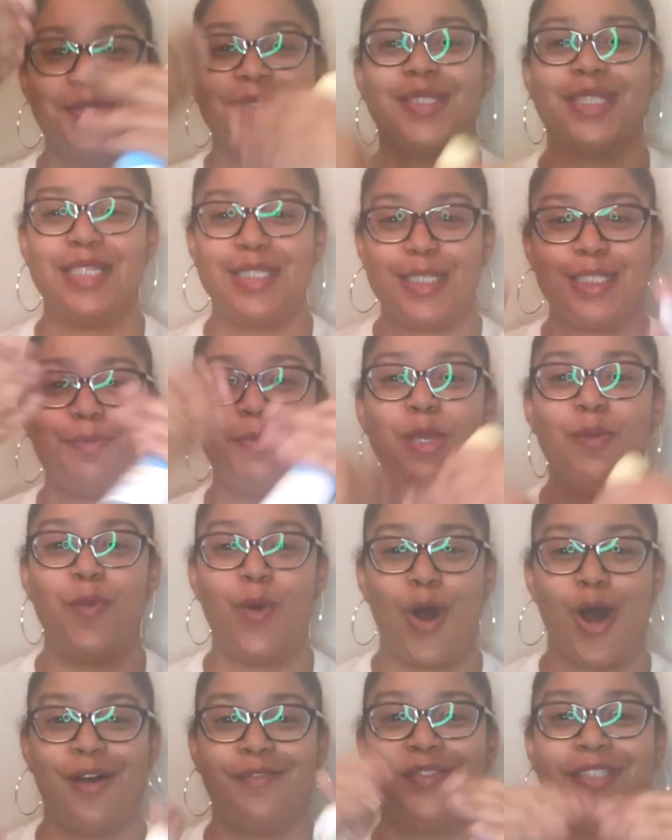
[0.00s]
This is me
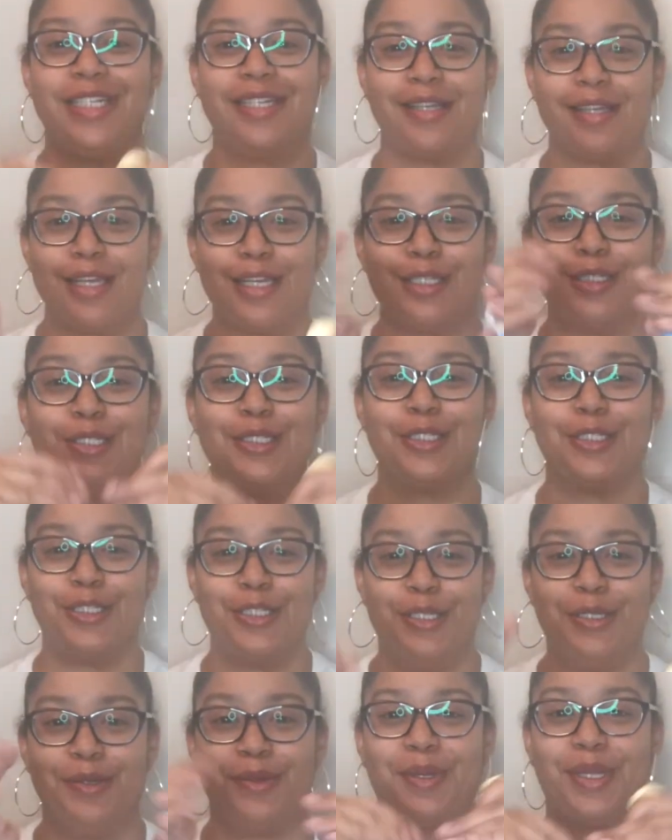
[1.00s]
wafting it
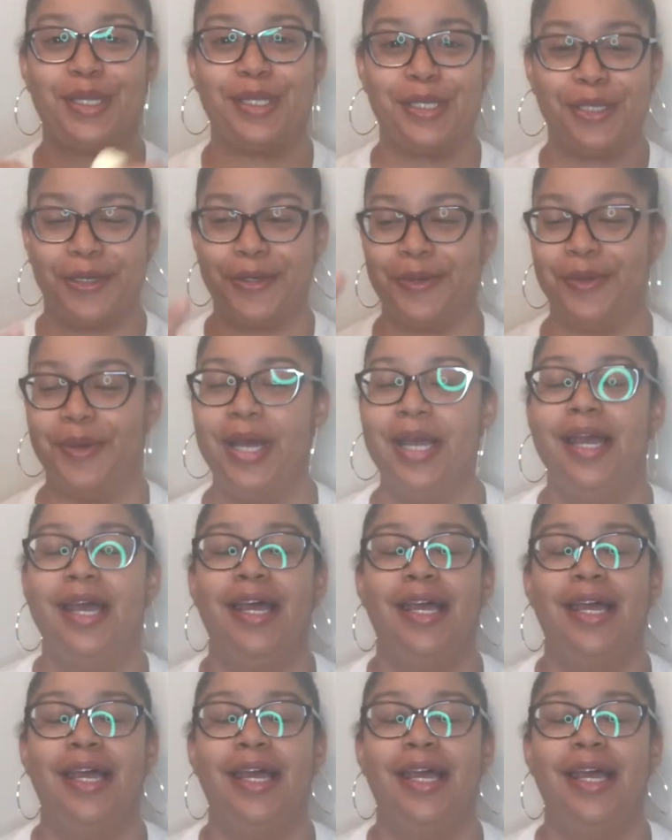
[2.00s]
to you.